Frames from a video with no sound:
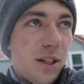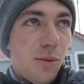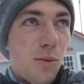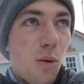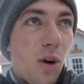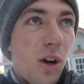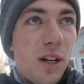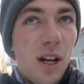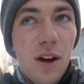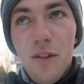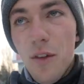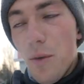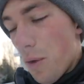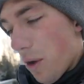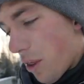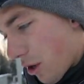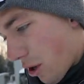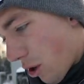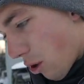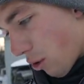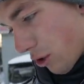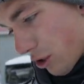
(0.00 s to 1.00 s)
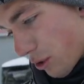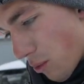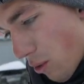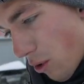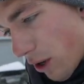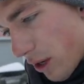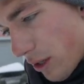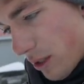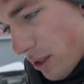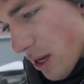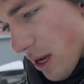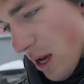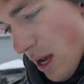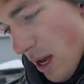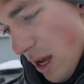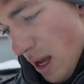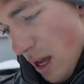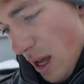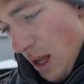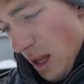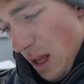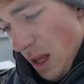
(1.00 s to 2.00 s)
this morning. Definitely one of the coldest mornings
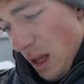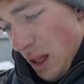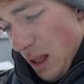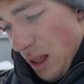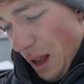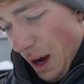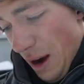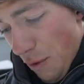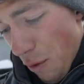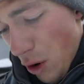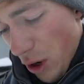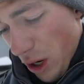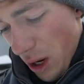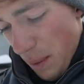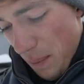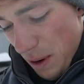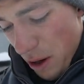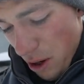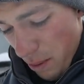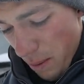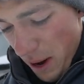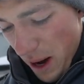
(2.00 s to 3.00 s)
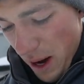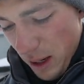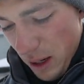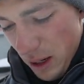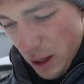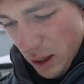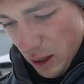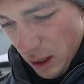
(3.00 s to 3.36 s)
that I've woken up here in Maine.